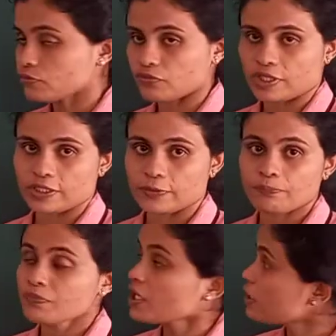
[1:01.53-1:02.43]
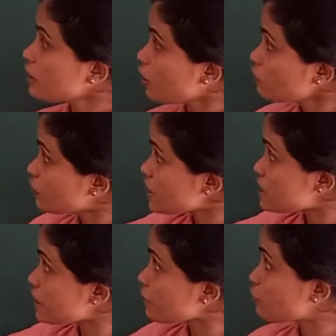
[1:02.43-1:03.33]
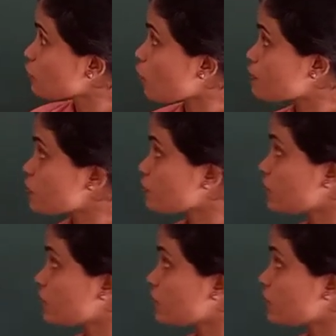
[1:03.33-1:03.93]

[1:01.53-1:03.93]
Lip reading: find. Now firstly, if you observe the